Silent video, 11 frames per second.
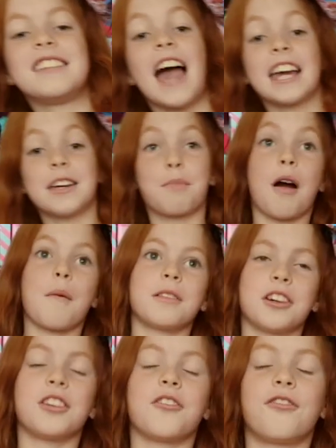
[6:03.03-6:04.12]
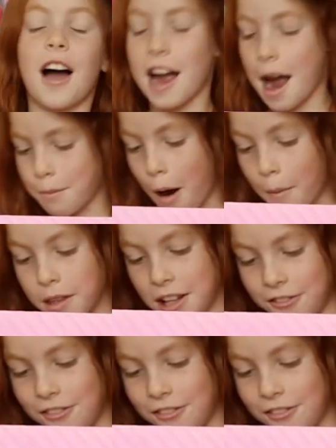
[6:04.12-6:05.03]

yeah, you'll you're just get. Gonna find, I'm probably gonna